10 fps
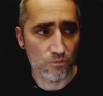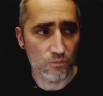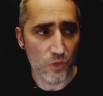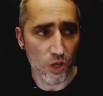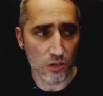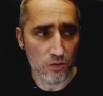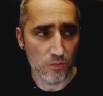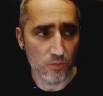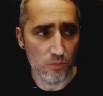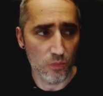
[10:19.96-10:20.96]
got
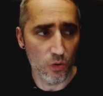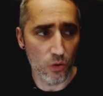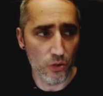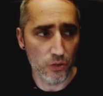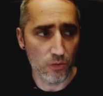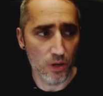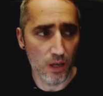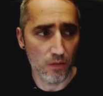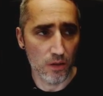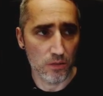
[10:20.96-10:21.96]
some audio
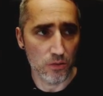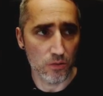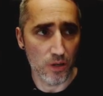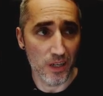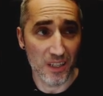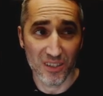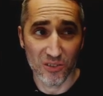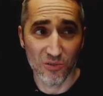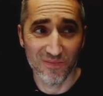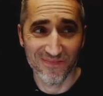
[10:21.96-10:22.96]
level, so I
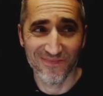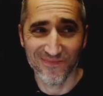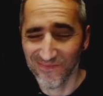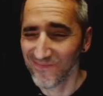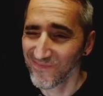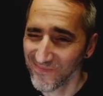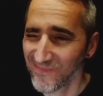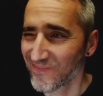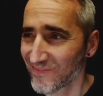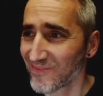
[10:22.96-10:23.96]
assume
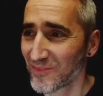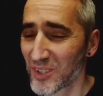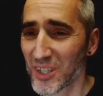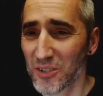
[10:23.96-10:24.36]
it is